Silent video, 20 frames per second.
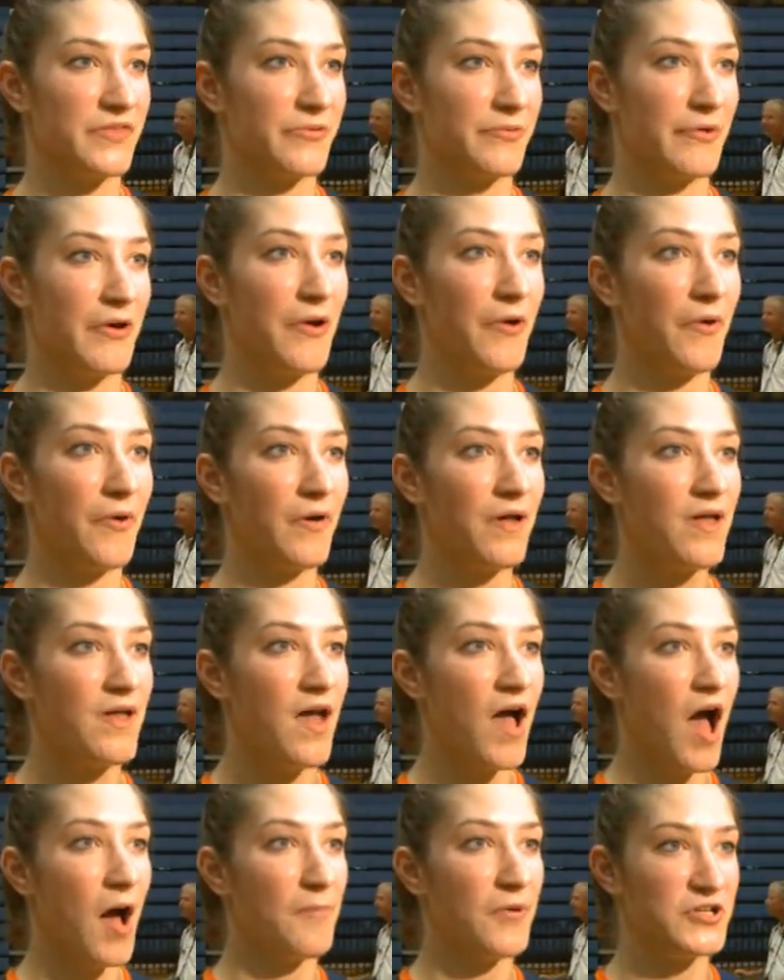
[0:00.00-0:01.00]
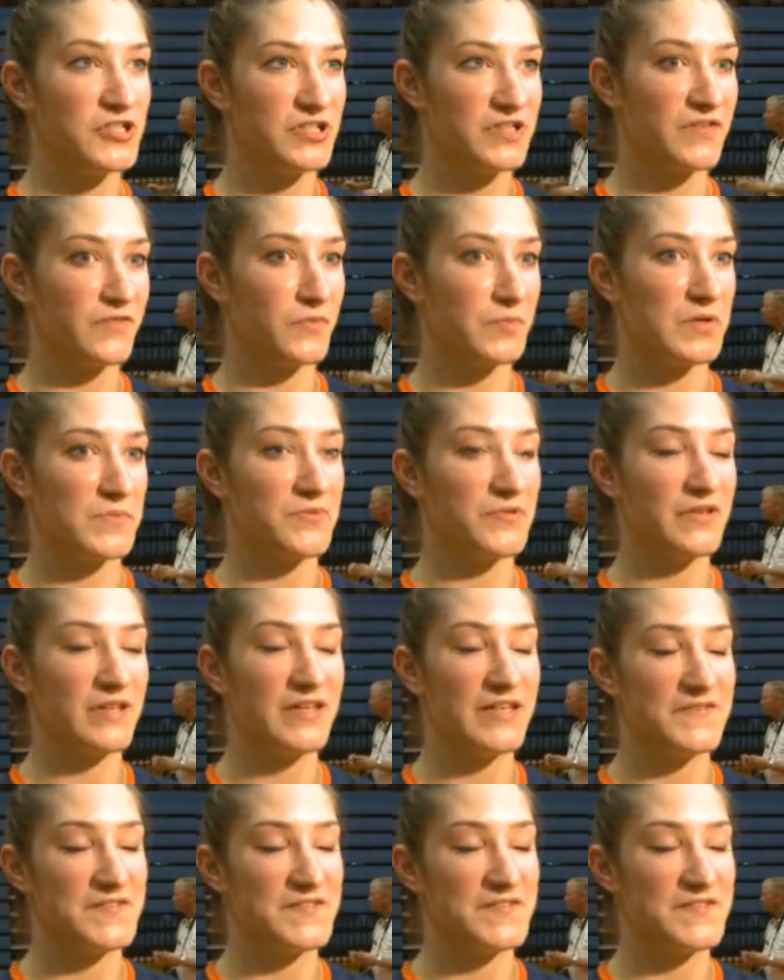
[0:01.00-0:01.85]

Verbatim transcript: throw a bunch of different people in.